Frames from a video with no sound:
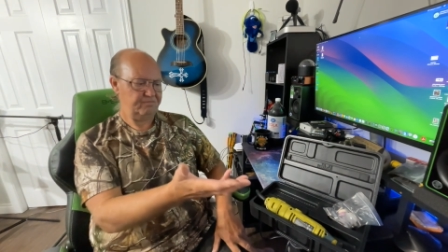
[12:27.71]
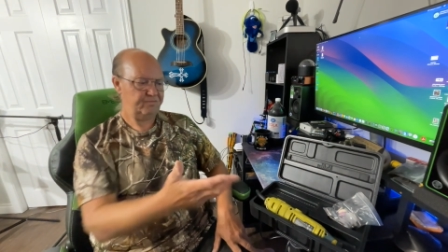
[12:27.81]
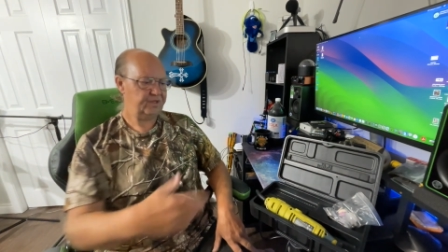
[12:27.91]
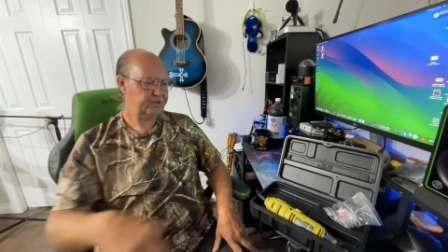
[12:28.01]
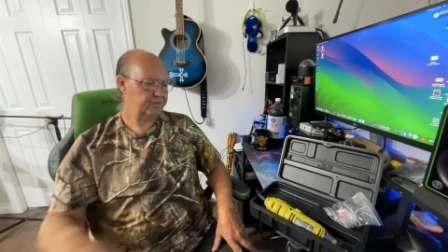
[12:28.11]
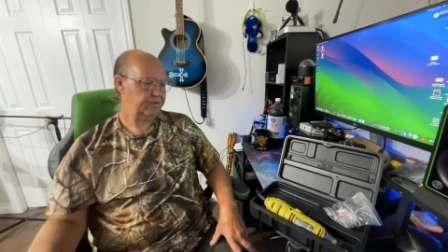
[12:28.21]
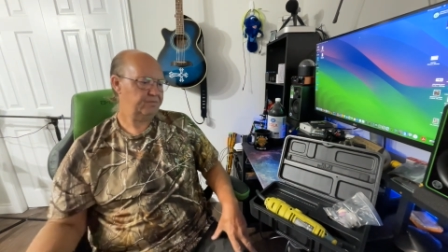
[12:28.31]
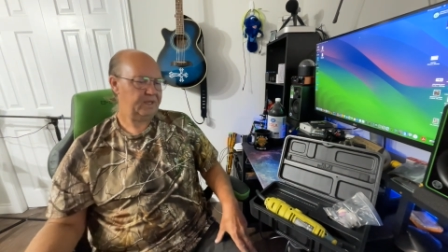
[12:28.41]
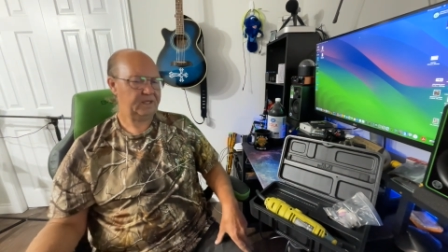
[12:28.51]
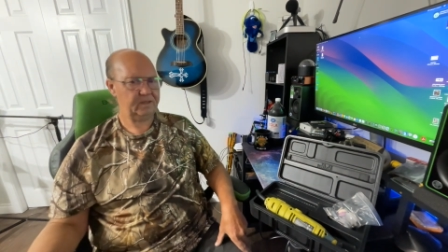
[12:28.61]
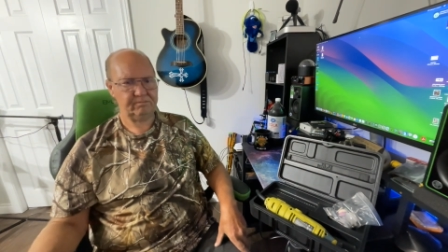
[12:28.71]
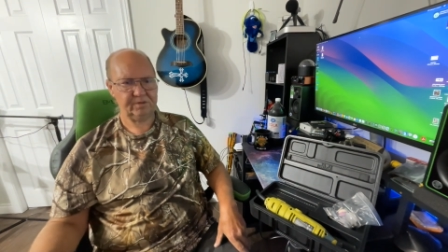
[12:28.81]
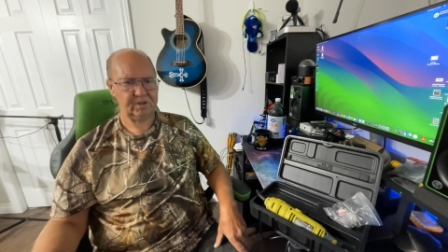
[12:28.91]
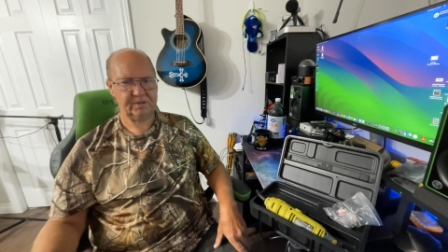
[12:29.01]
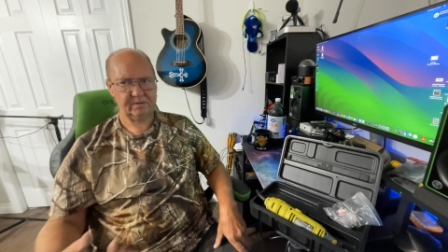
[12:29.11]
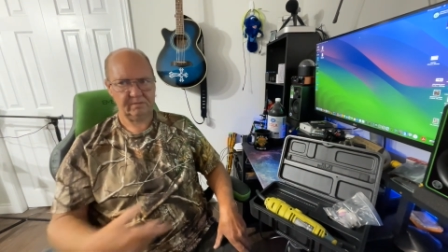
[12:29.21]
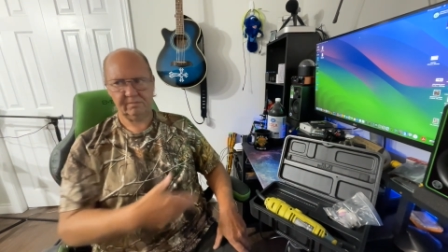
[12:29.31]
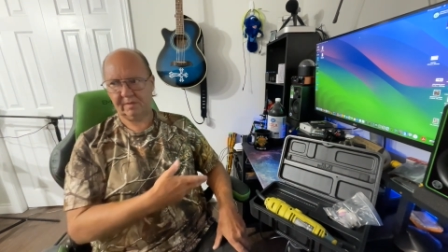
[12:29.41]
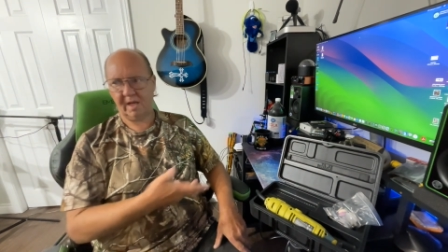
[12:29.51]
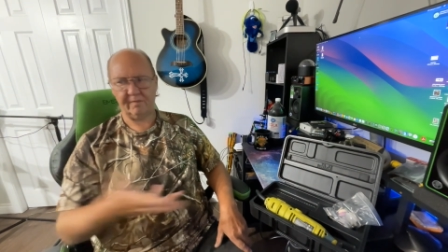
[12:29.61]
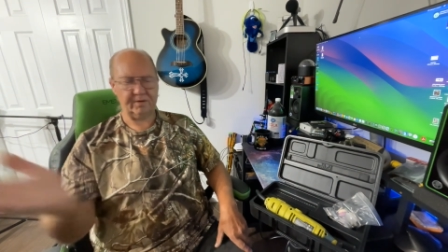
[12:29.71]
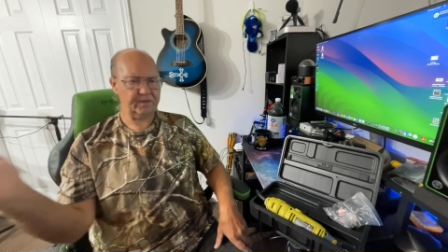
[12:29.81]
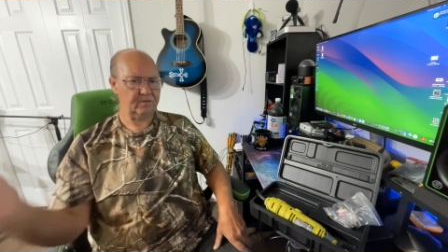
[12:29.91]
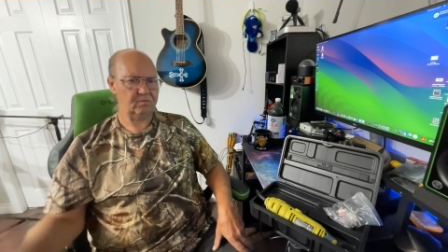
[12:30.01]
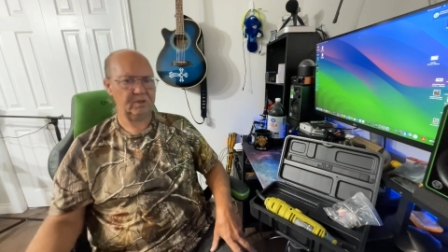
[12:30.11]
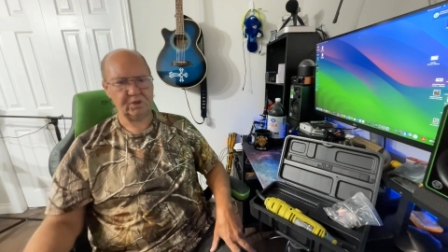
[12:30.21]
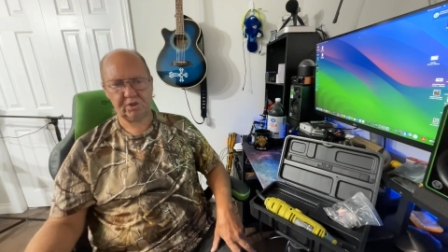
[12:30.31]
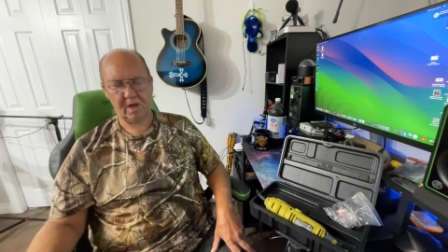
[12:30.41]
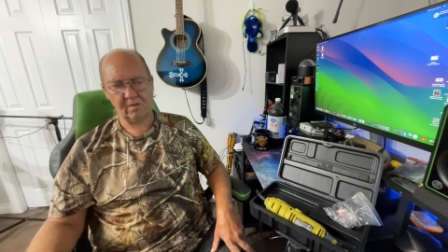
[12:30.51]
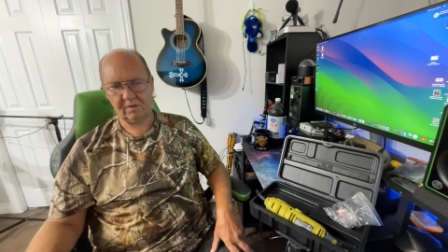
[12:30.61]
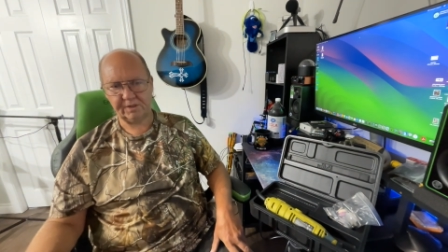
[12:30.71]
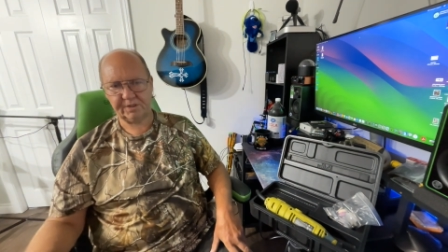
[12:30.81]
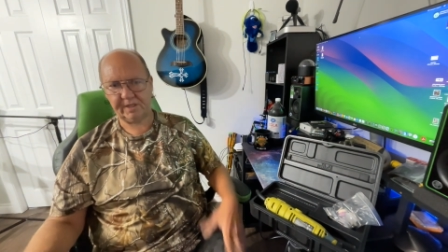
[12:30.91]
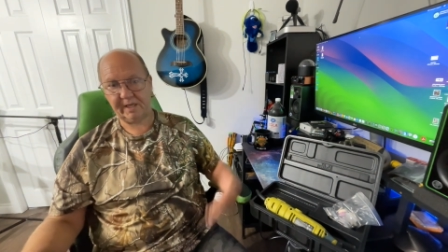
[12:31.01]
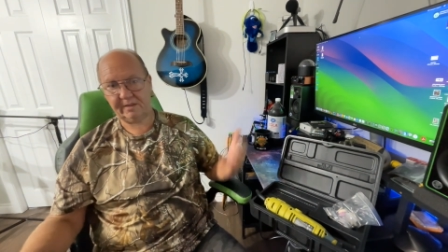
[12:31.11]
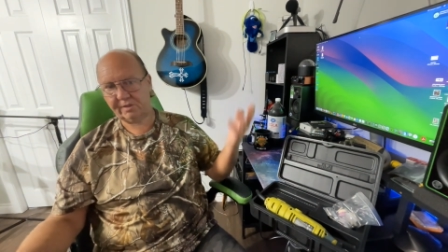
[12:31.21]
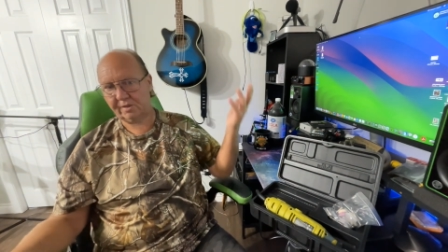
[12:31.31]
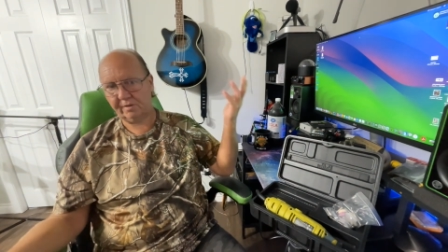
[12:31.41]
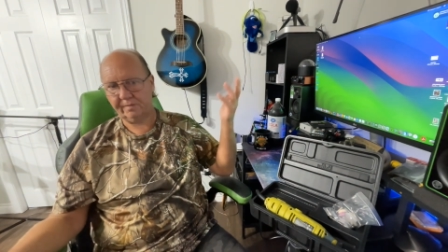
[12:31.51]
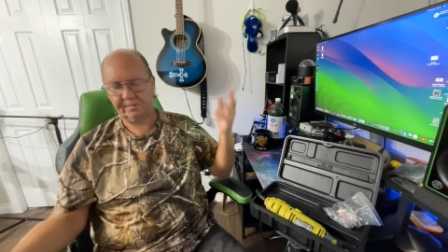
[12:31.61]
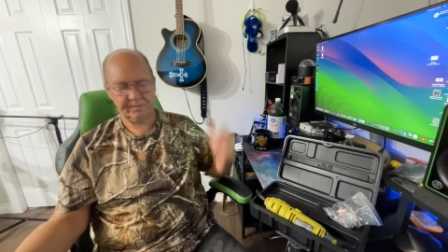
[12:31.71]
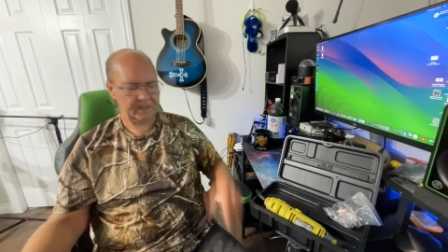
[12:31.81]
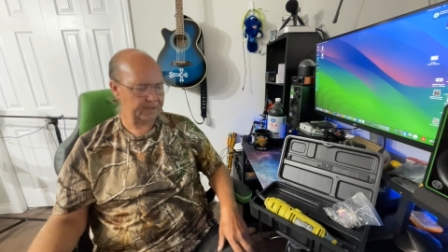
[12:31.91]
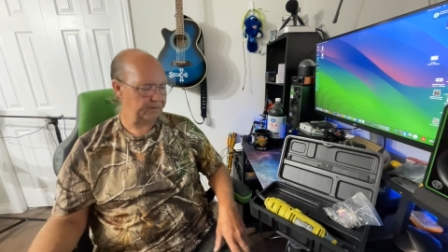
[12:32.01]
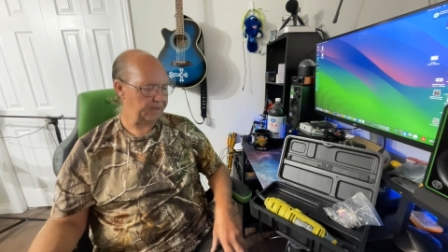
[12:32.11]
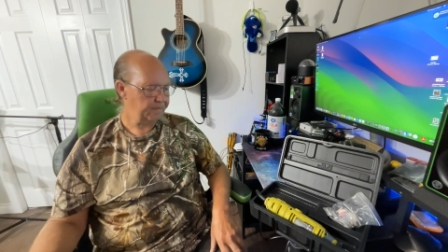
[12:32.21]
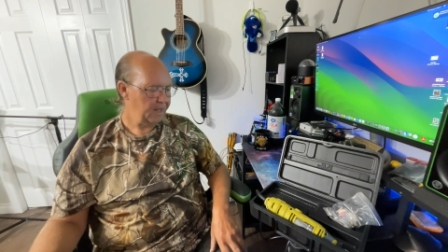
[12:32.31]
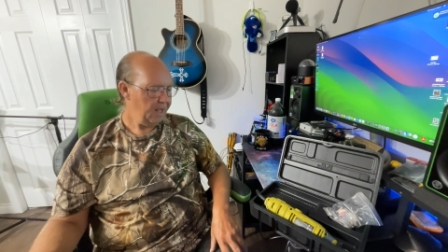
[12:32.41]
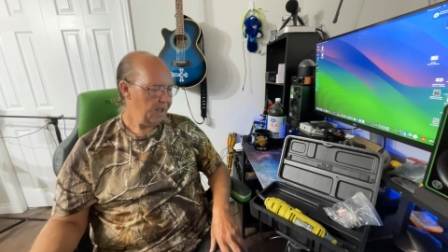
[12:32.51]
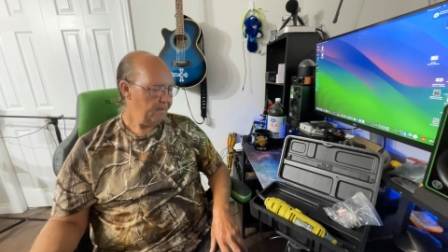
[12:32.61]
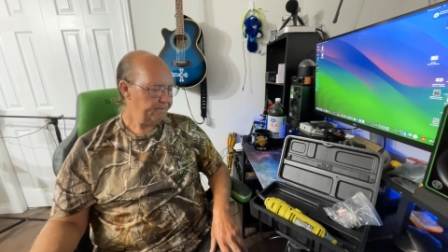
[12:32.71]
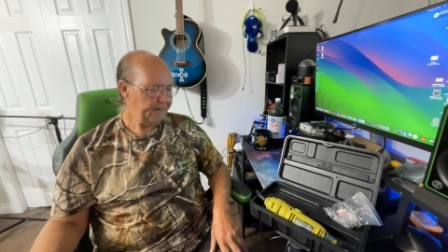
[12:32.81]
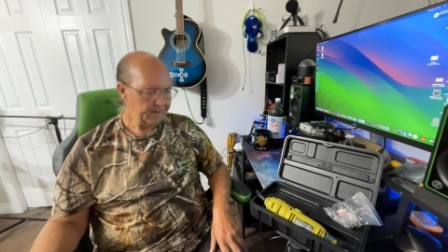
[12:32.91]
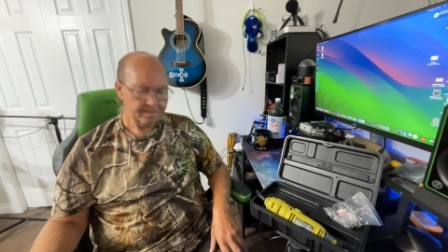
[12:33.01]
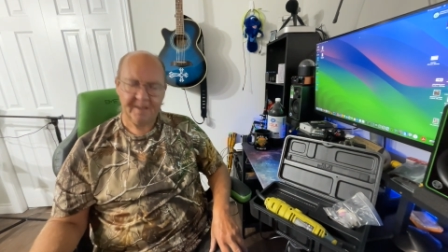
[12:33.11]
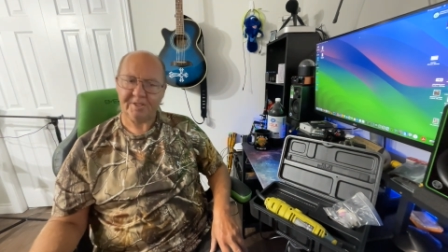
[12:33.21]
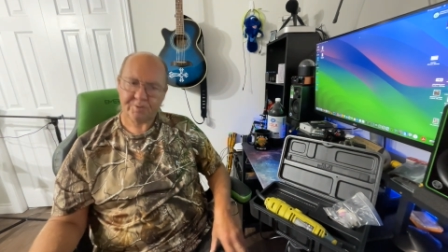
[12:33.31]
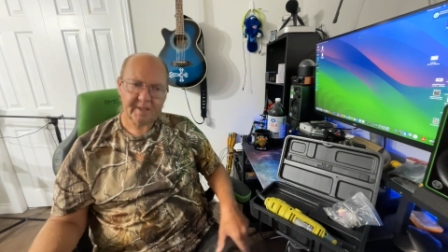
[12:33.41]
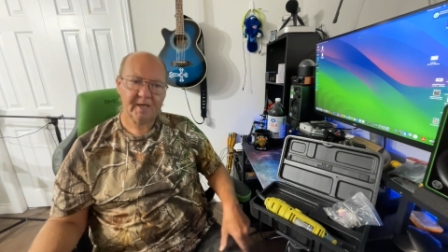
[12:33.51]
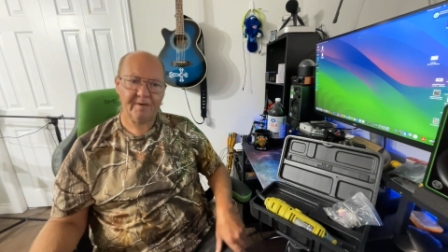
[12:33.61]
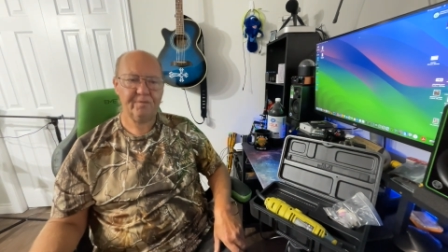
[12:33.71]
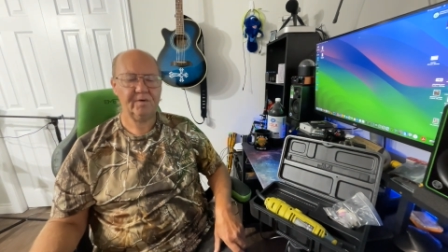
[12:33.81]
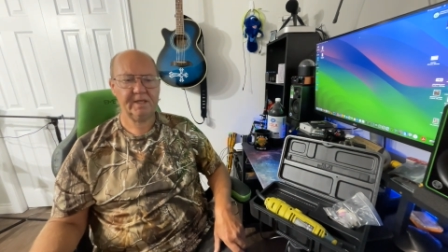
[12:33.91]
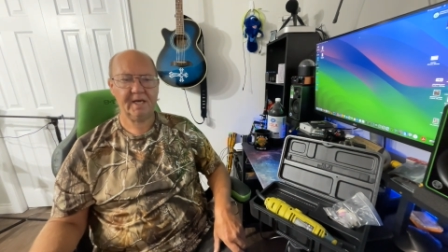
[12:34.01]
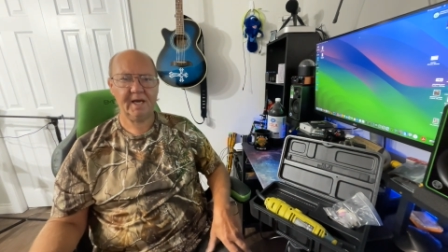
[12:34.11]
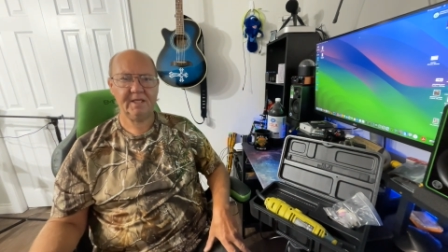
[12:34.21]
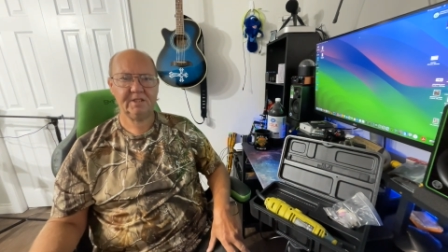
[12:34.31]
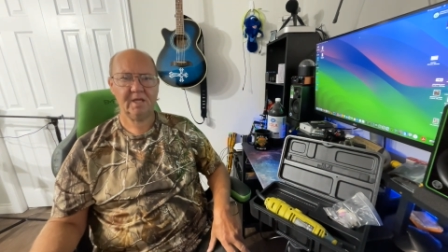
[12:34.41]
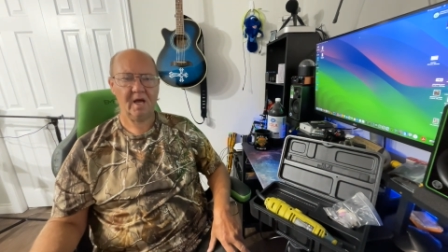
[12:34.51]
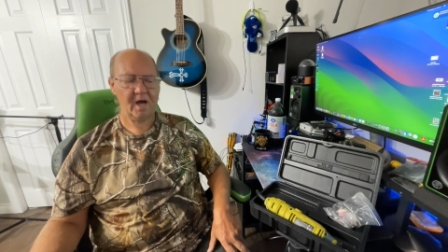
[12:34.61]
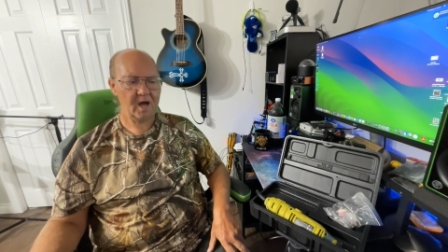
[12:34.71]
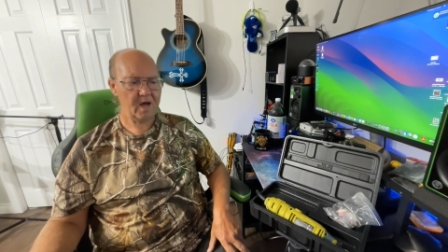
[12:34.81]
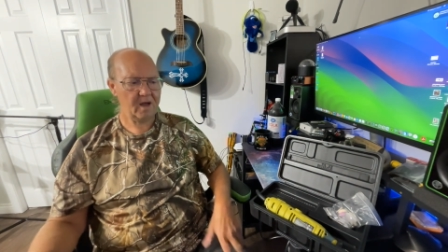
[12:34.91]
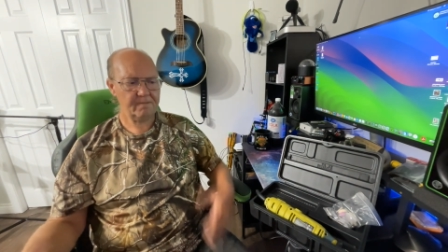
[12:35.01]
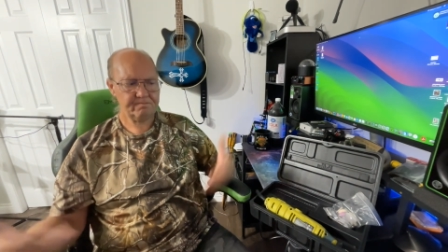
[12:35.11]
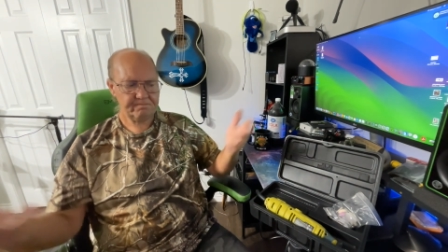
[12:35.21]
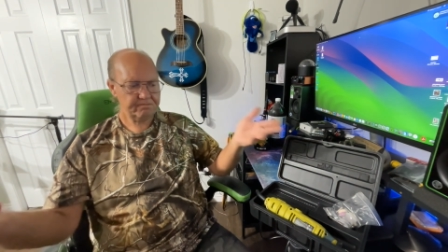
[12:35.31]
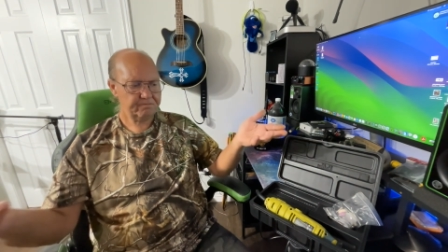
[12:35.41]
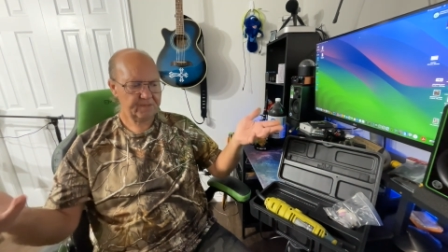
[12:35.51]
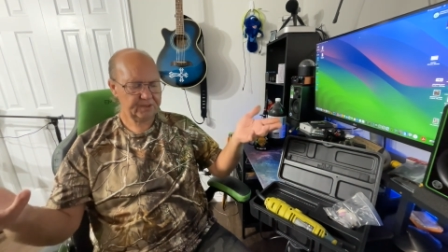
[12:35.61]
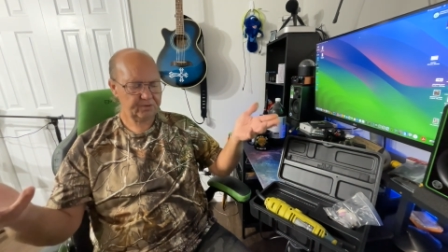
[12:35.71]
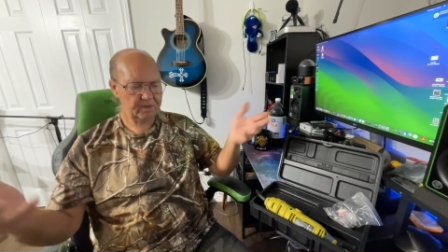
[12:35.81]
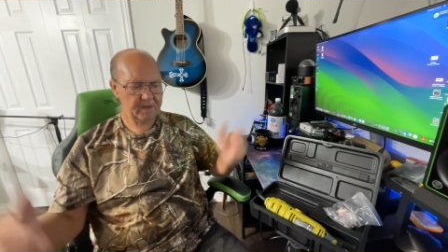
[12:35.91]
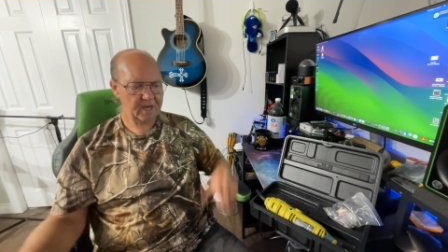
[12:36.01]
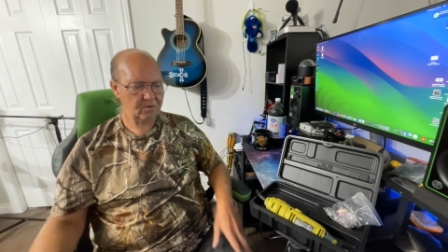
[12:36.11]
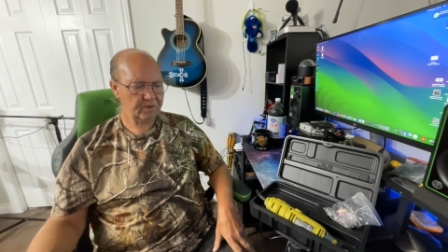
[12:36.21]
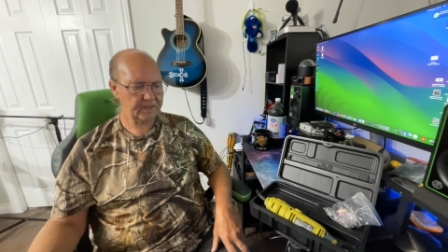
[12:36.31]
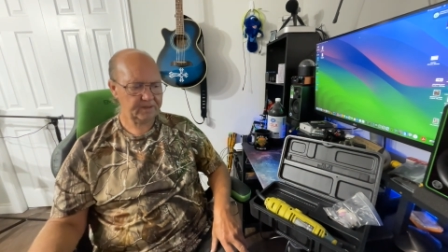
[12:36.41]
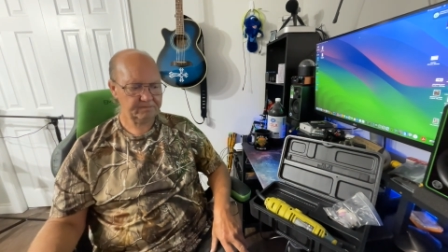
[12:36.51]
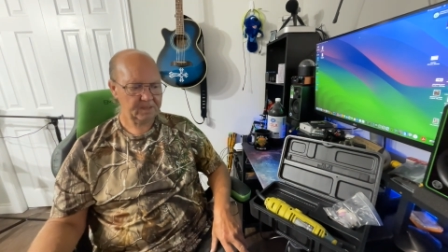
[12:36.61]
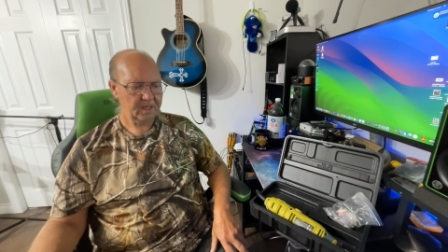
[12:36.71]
this would make it just everything in one shot, one snake. So anyway, but that's what I got for you guys. That's where I'm at with it.